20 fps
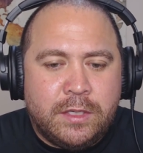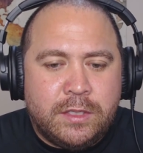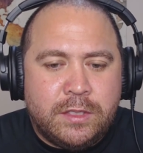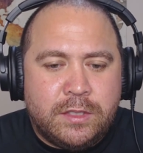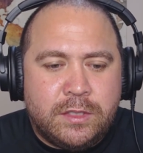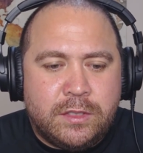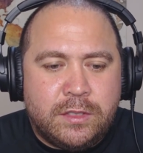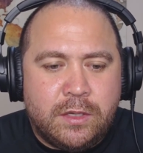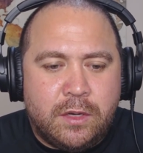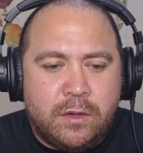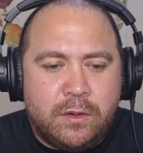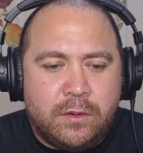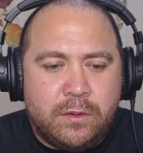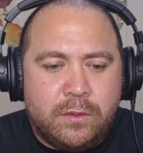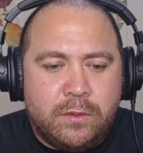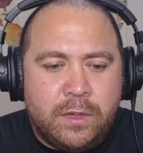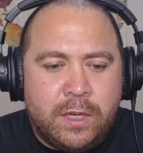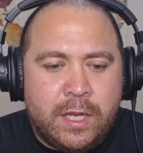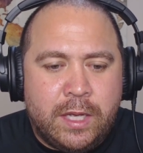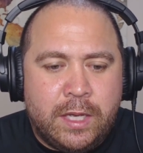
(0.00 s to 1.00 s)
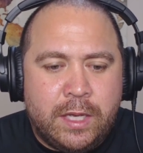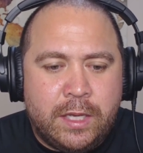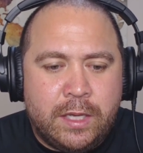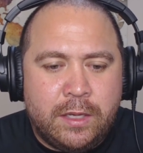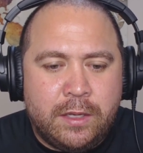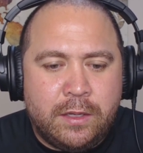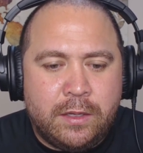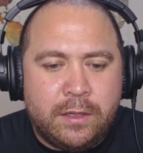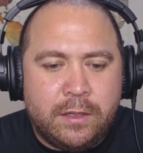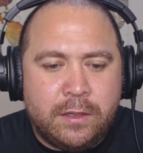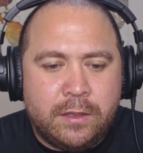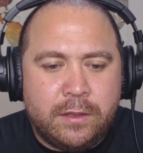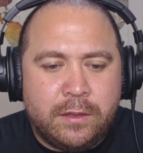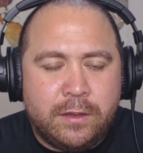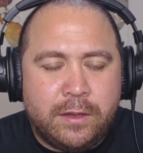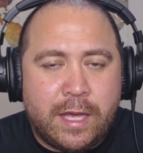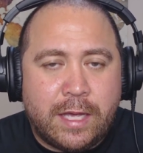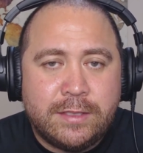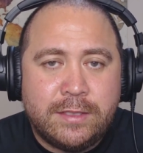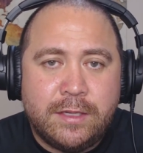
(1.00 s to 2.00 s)
So,
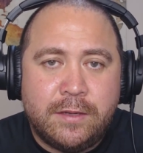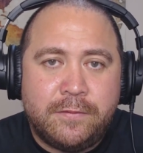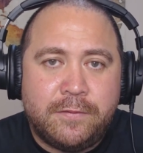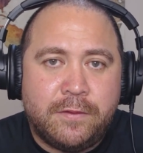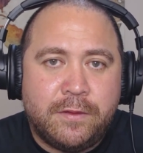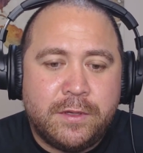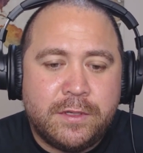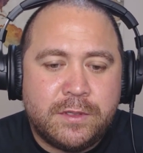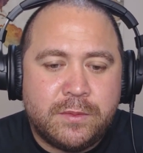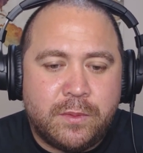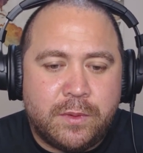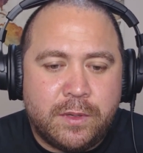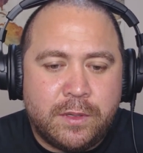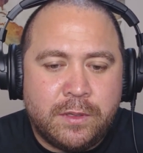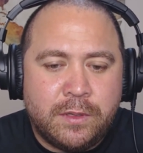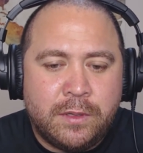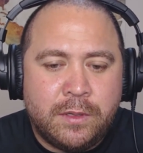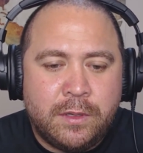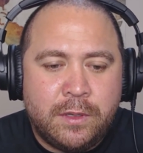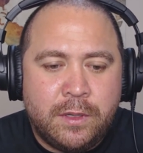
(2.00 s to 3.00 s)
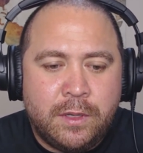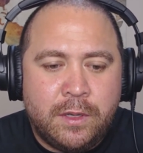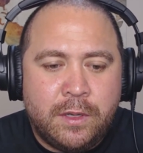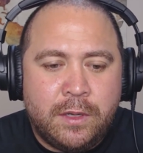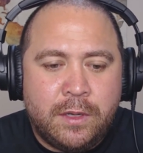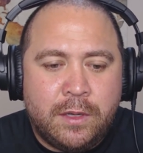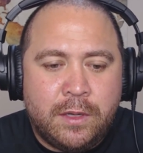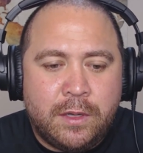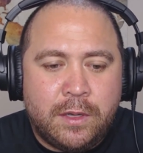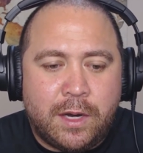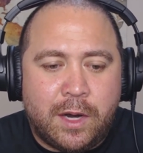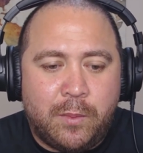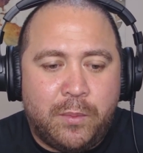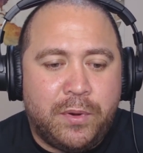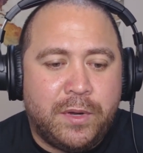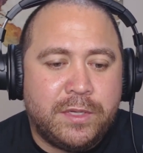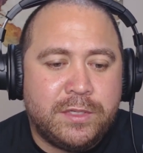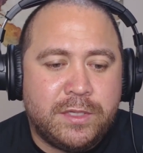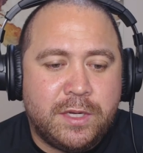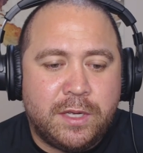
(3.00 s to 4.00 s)
that's it for this one. I
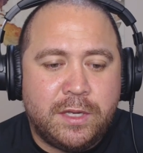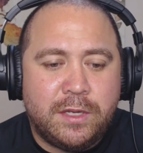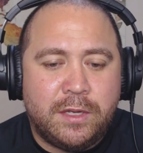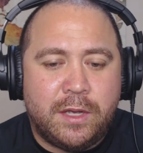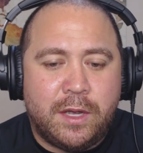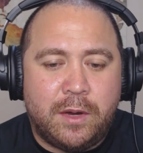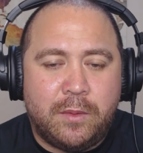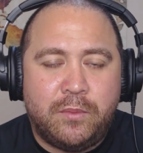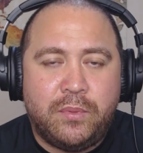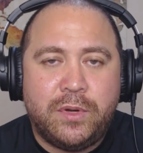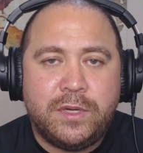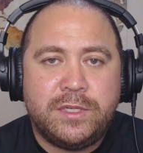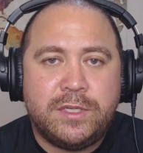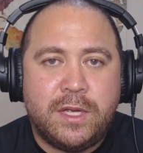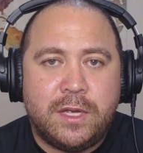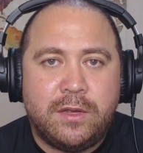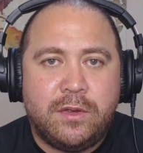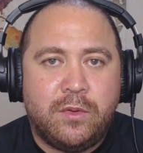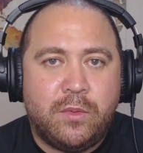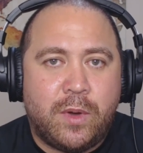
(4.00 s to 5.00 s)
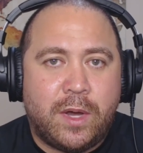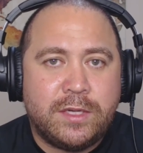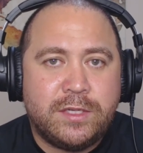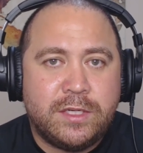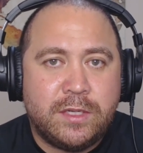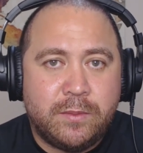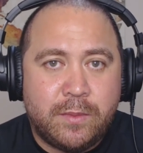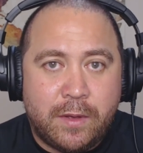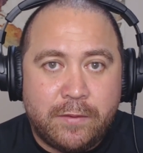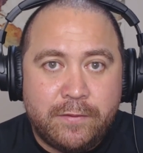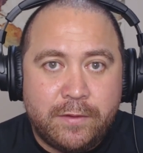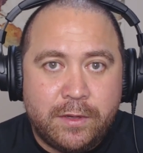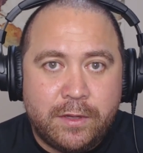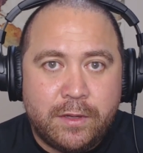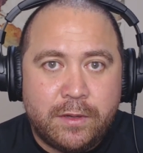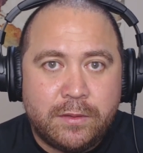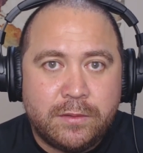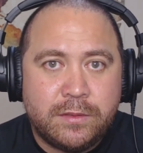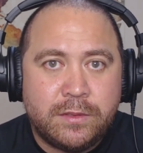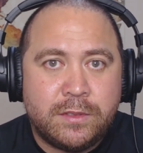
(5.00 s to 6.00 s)
appreciate I appreciate you watching my
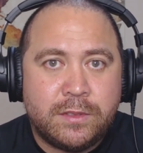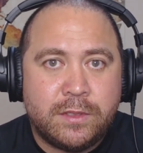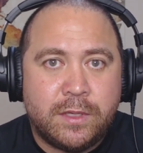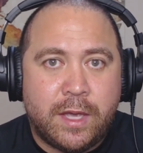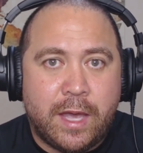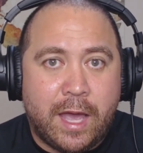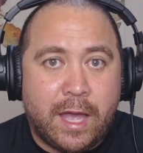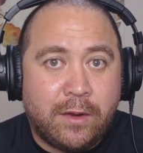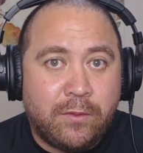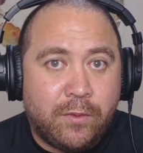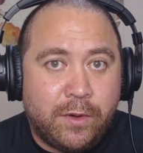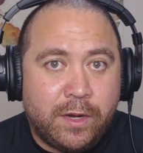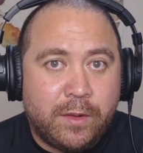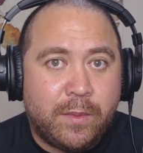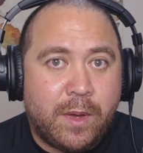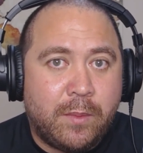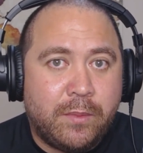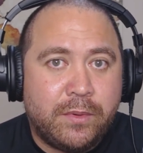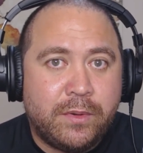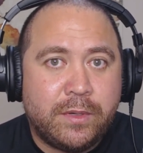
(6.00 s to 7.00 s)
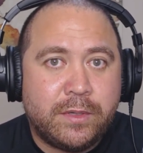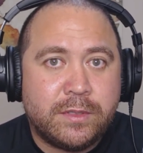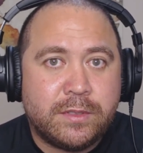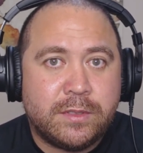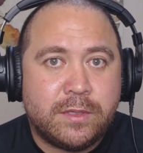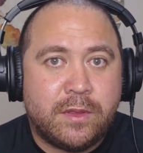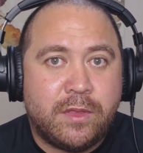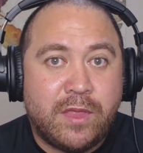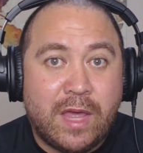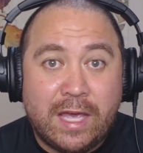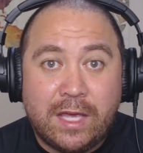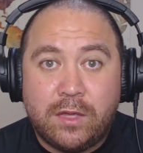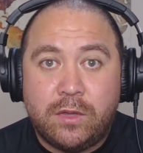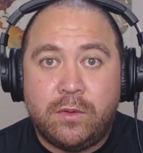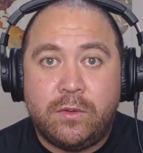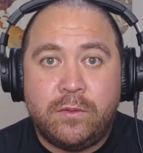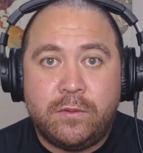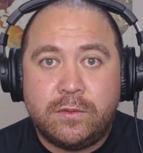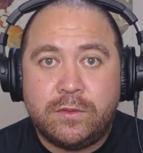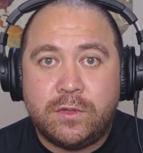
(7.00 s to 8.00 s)
videos and reading my books. Thank
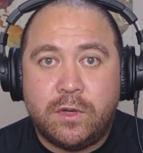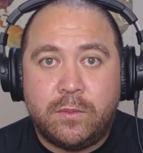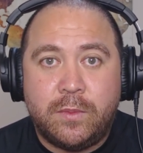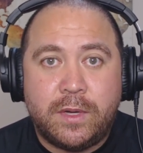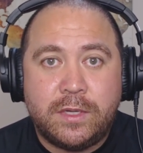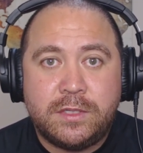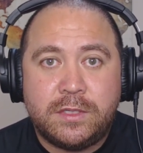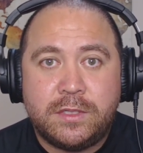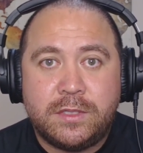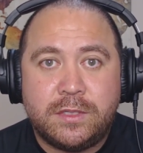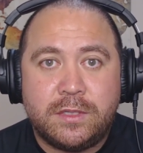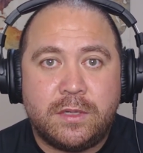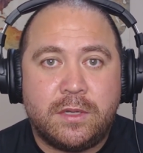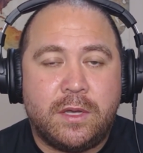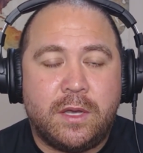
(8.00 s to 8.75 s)
you so much.